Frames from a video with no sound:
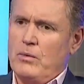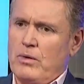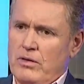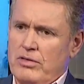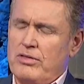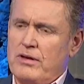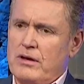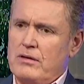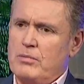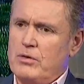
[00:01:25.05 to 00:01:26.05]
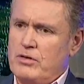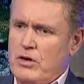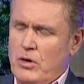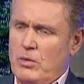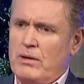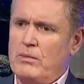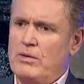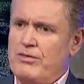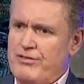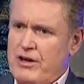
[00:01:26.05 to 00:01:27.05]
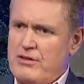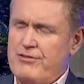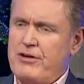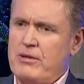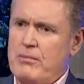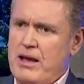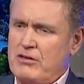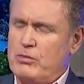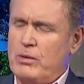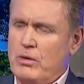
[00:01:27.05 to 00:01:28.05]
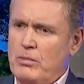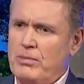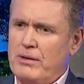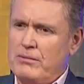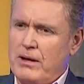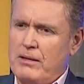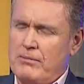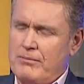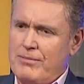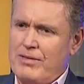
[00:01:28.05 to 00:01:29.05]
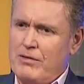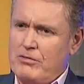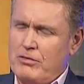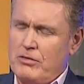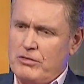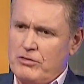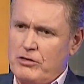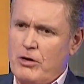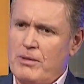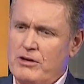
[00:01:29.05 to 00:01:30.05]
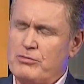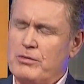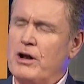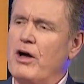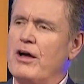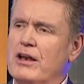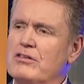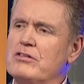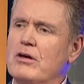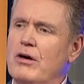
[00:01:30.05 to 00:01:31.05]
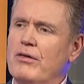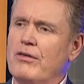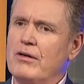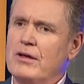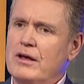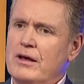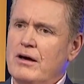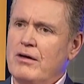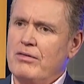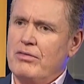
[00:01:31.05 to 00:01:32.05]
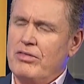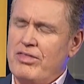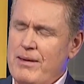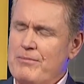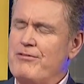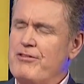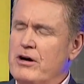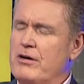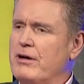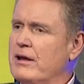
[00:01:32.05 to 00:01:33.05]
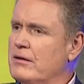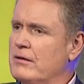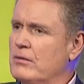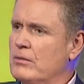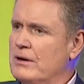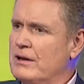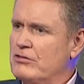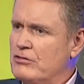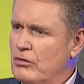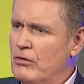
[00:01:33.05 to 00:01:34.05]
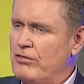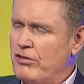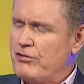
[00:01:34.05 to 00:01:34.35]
with Kohli, with Pfaff and Maxwell, and the so much reliance on them firing, or at least two of